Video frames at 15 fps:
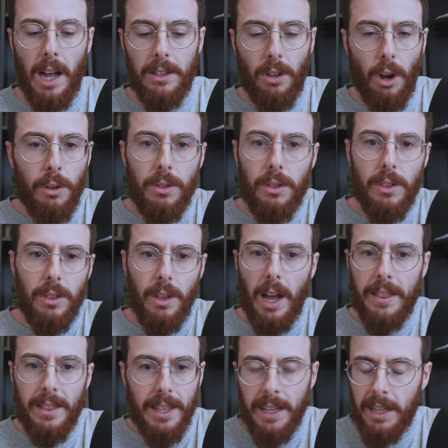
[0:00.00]

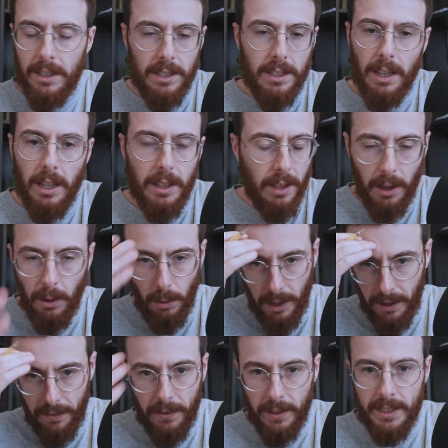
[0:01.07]

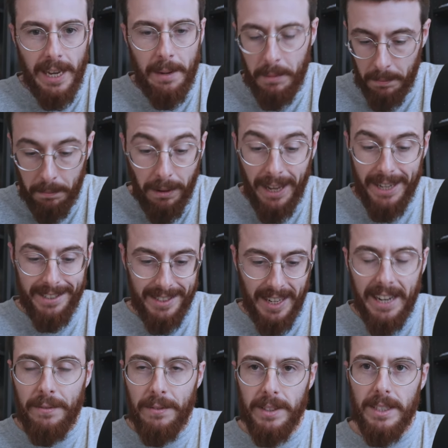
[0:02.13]
If a team can play it
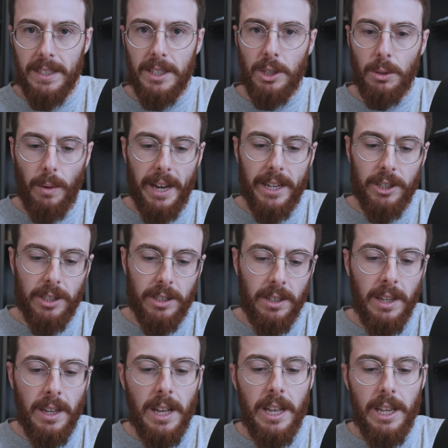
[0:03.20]
safe in this situation,